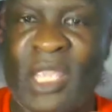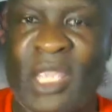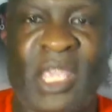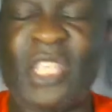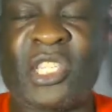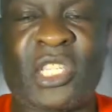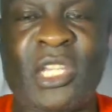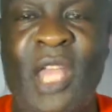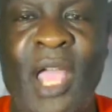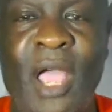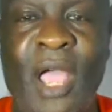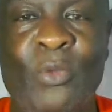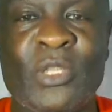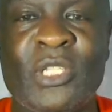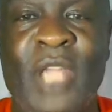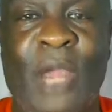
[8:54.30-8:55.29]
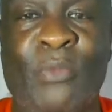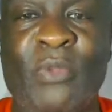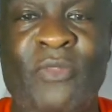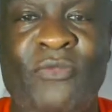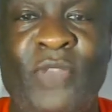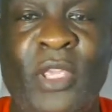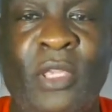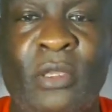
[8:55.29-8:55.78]
Islam was not
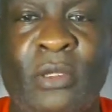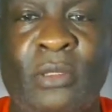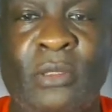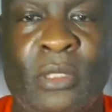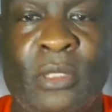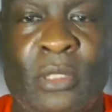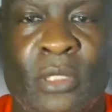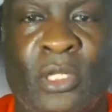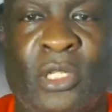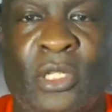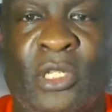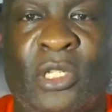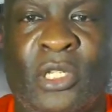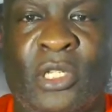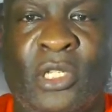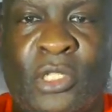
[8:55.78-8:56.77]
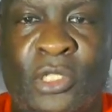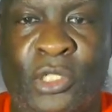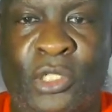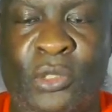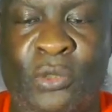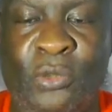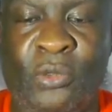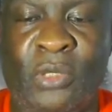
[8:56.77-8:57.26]
revealed
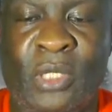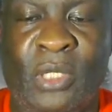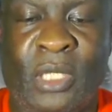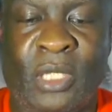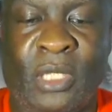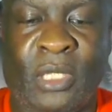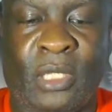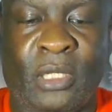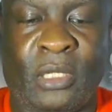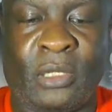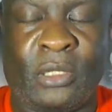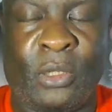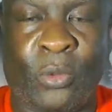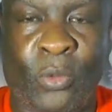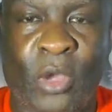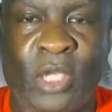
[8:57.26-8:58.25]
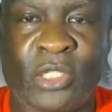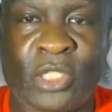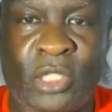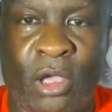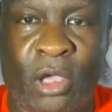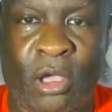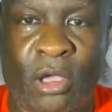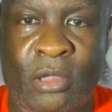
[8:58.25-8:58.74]
to the once
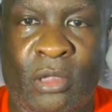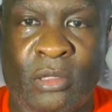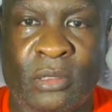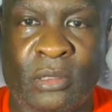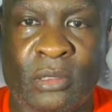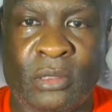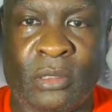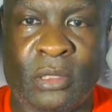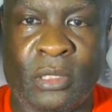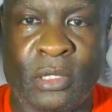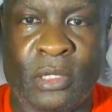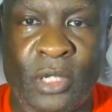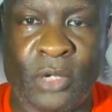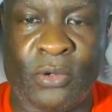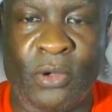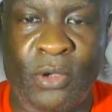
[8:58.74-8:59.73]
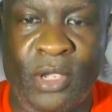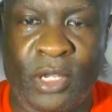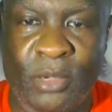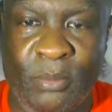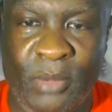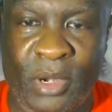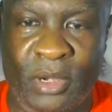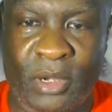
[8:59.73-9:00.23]
called Negro in
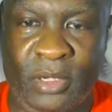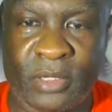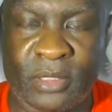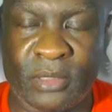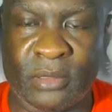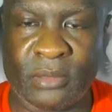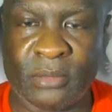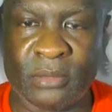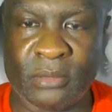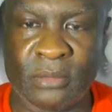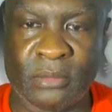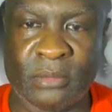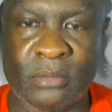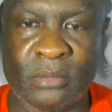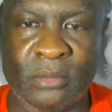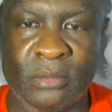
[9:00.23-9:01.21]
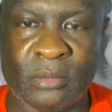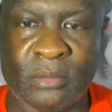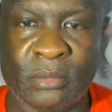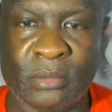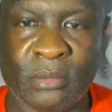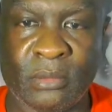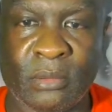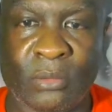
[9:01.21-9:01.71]
America.
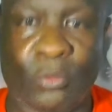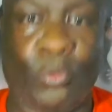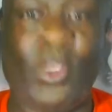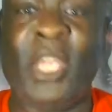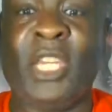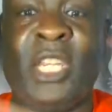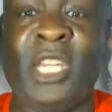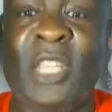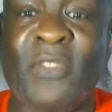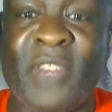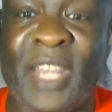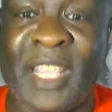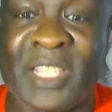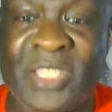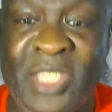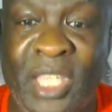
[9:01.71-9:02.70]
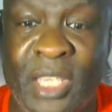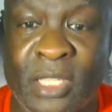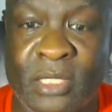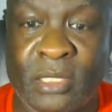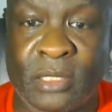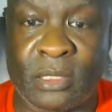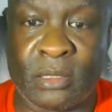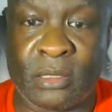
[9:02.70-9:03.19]
We didn't even
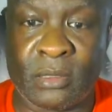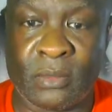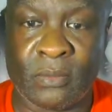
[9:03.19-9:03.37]
exist.